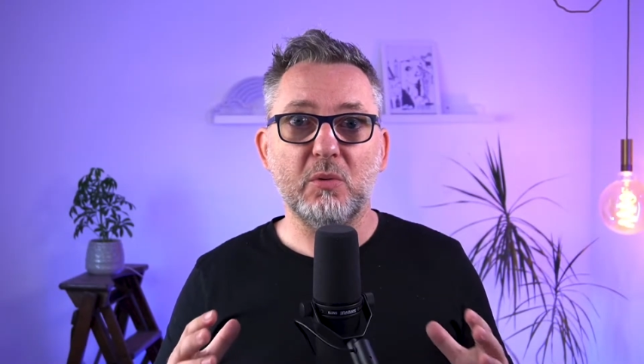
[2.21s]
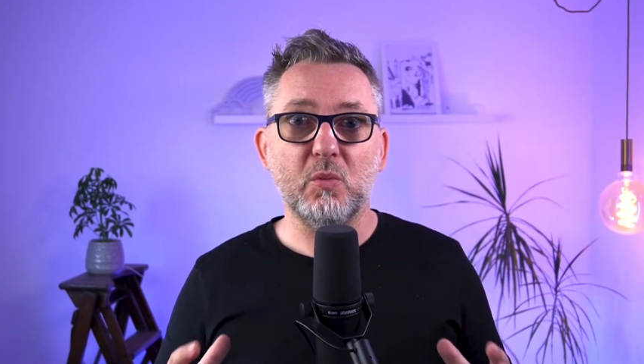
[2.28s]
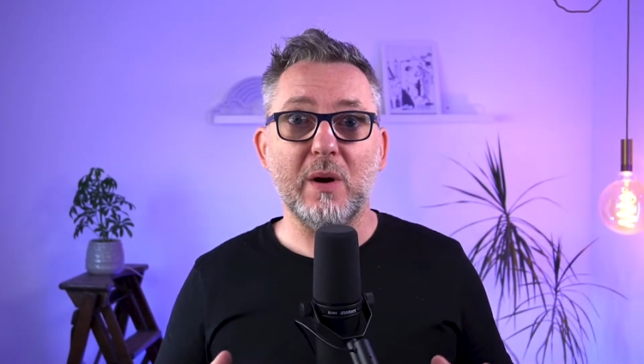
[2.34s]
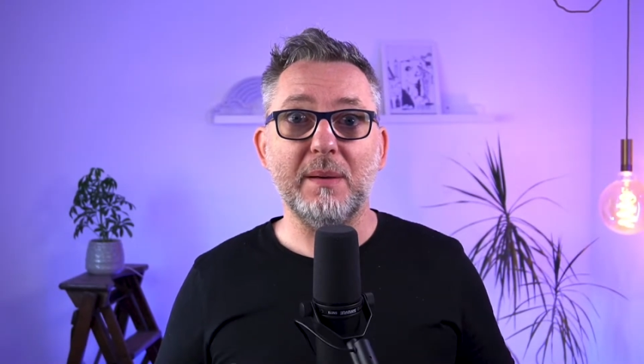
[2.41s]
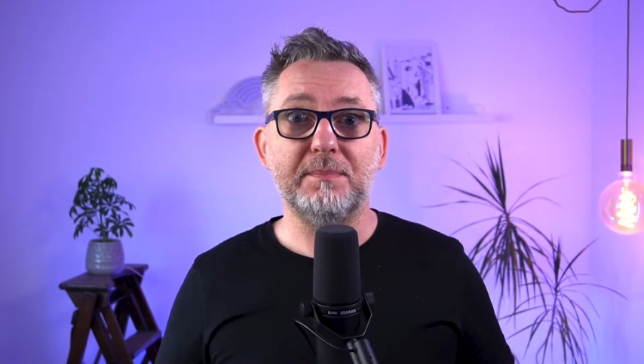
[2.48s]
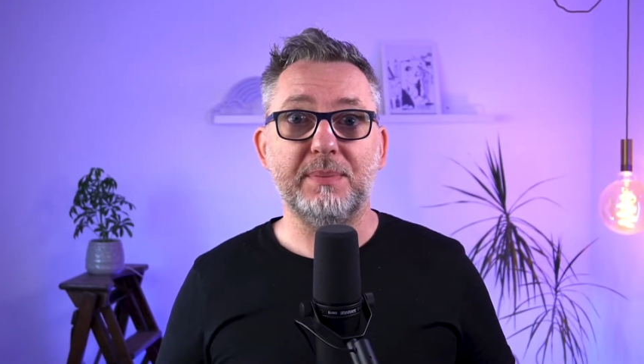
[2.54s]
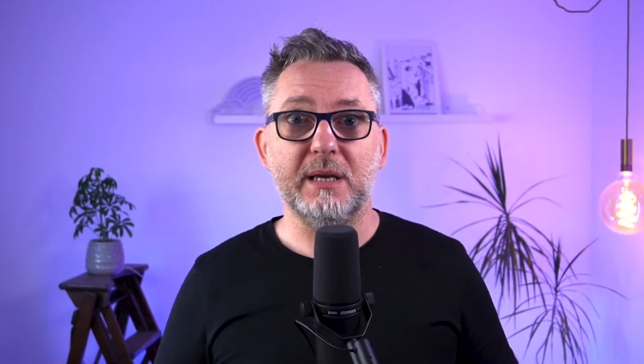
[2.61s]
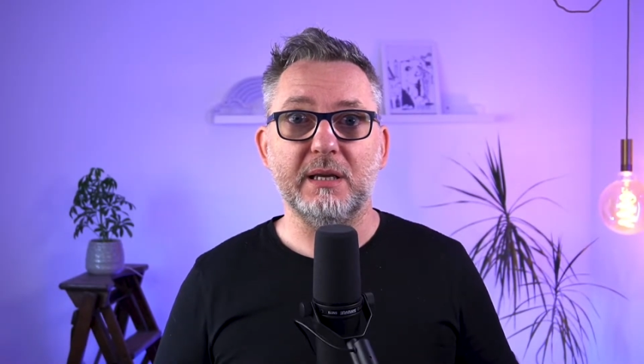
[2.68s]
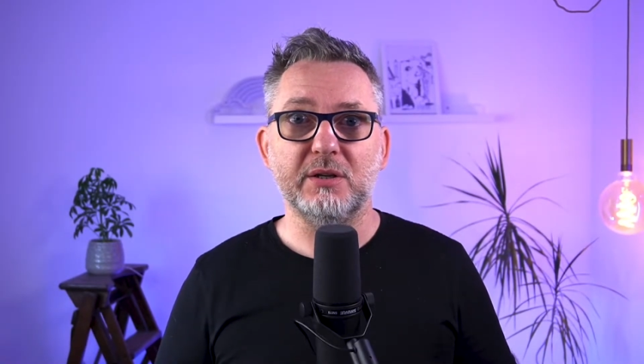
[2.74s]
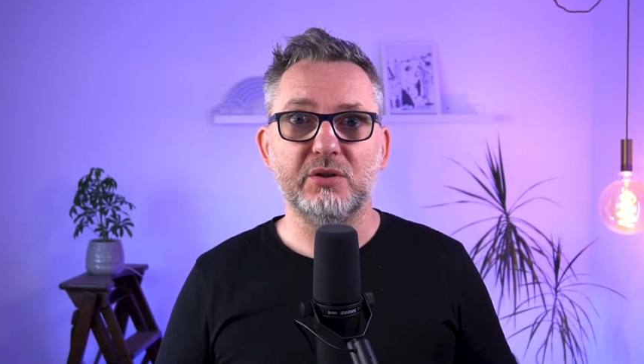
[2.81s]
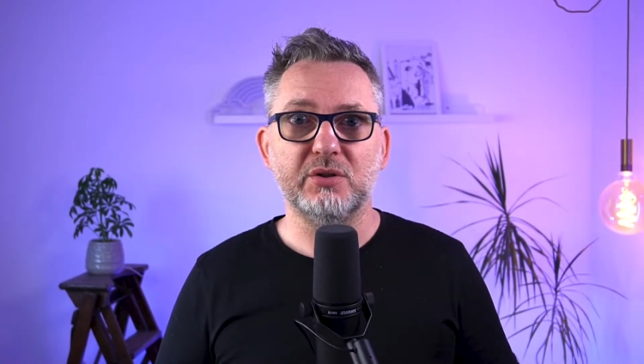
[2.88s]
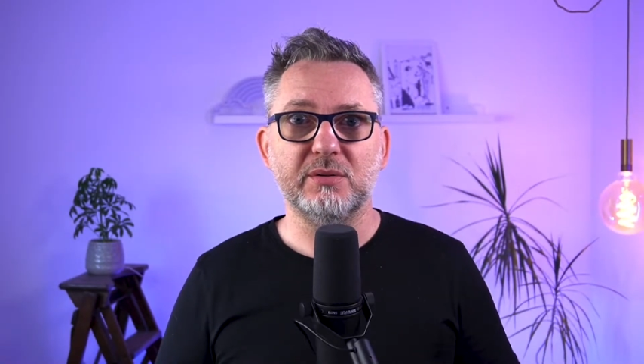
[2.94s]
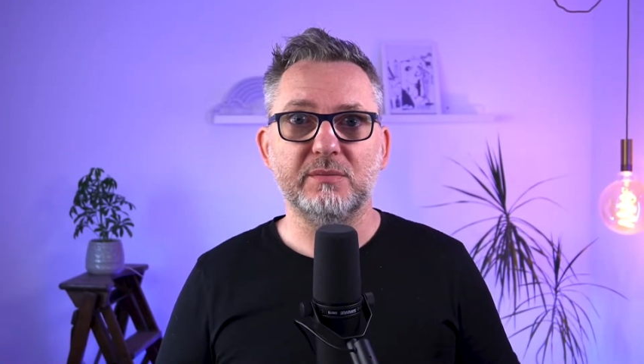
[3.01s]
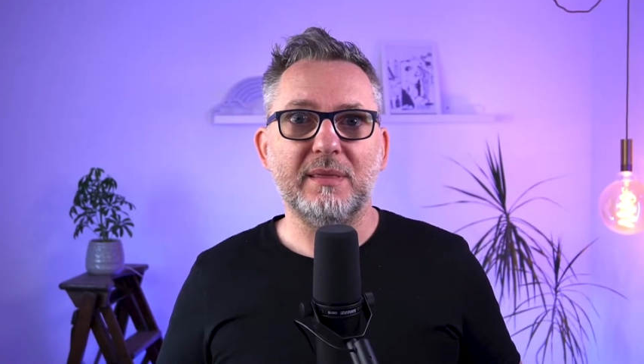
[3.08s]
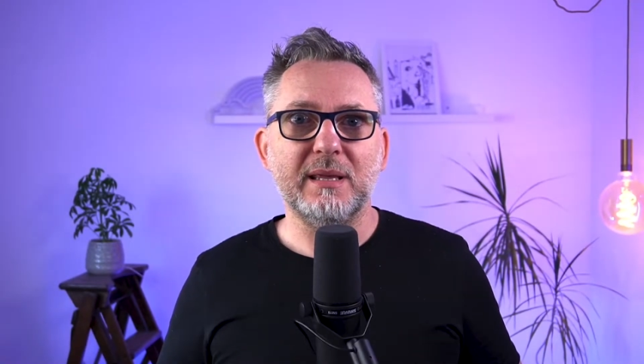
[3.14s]
a web
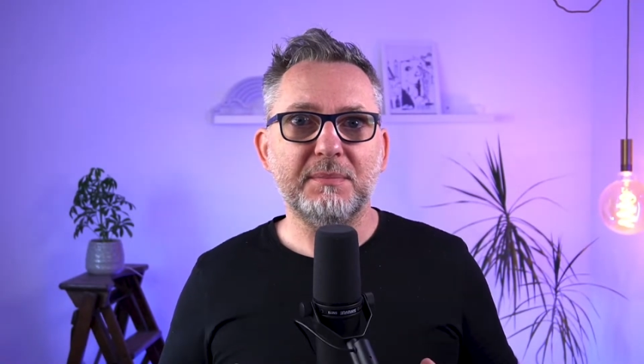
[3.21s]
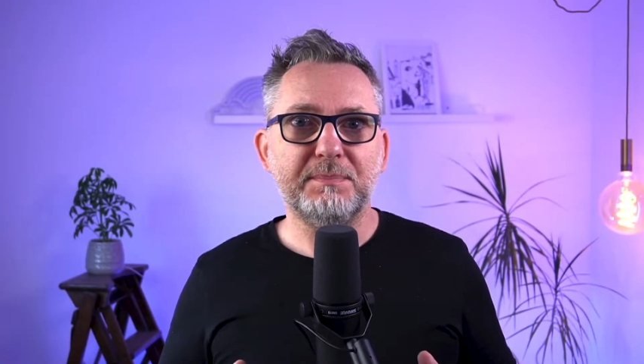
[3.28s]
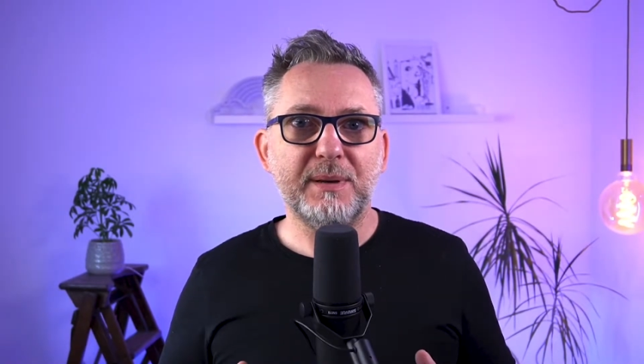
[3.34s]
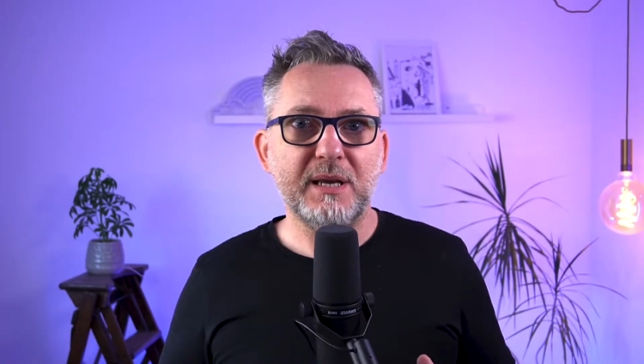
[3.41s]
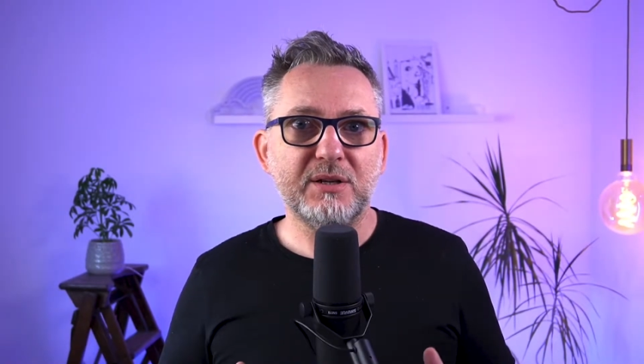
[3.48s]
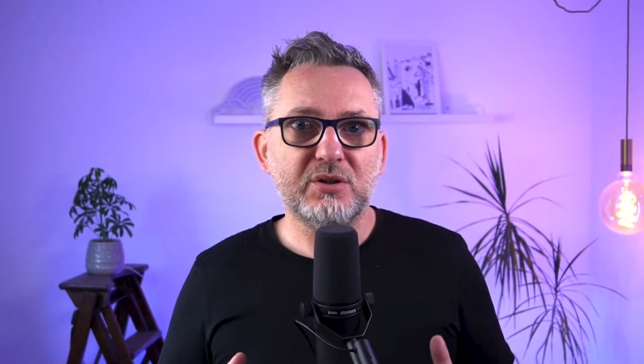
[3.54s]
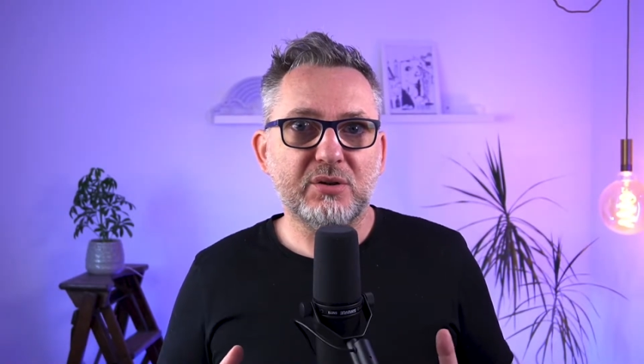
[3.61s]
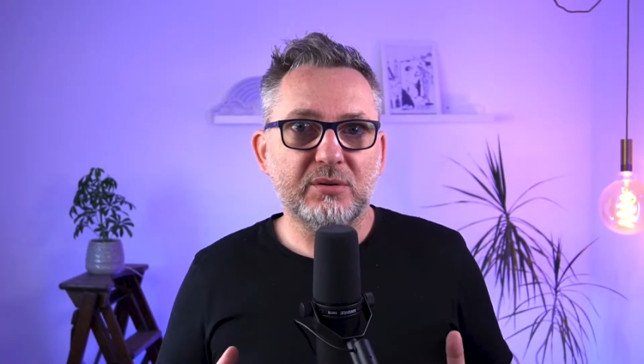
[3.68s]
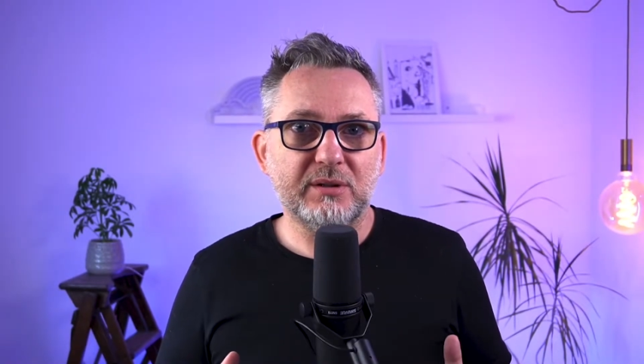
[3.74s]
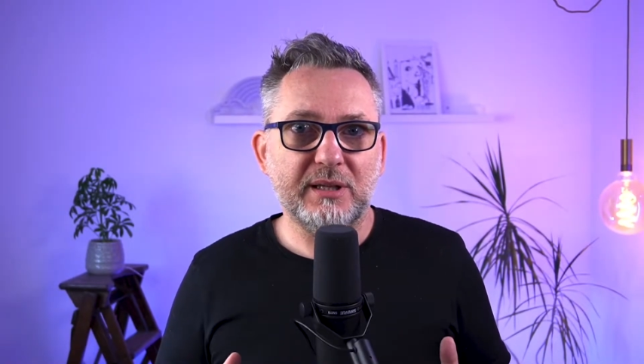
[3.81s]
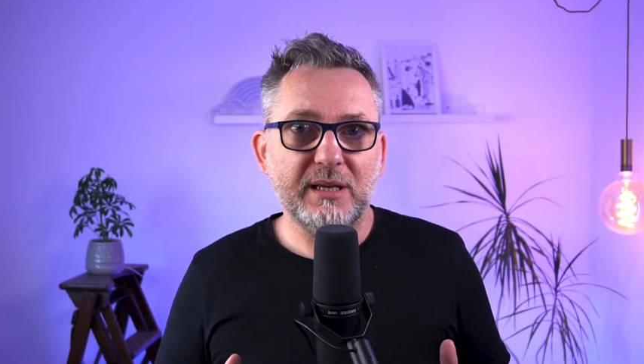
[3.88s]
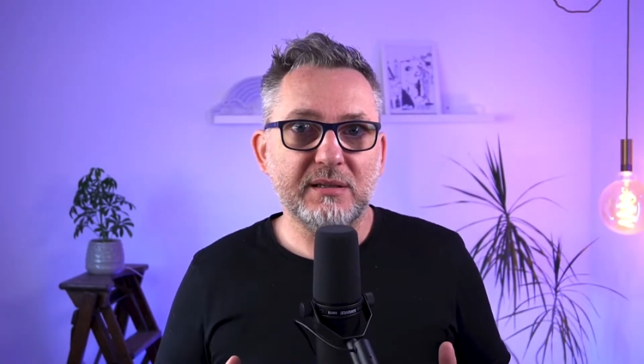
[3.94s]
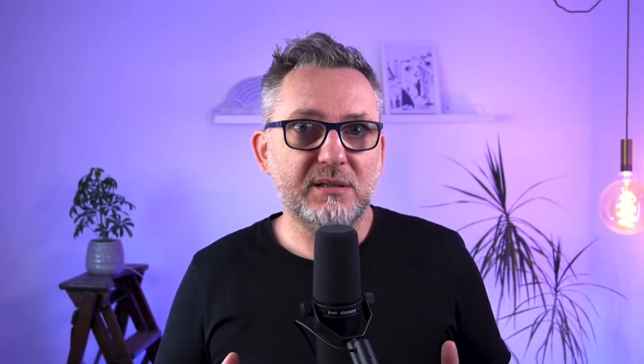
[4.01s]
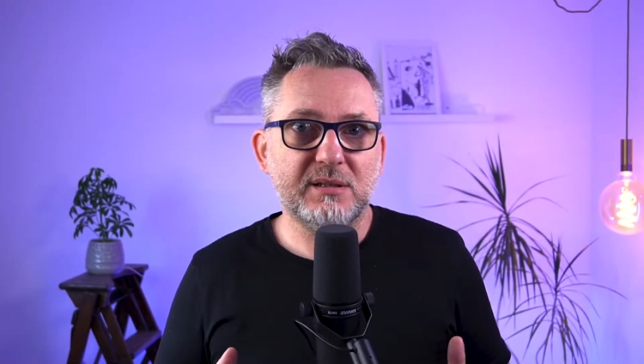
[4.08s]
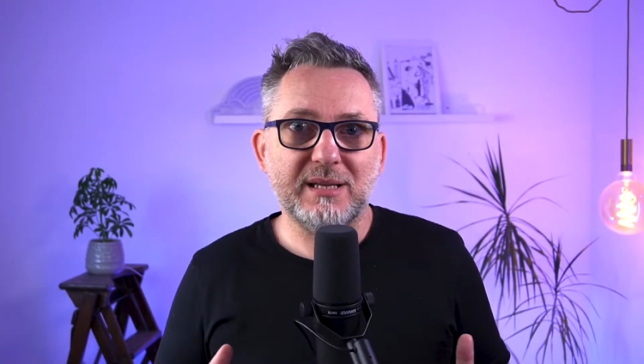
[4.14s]
page. But that page contains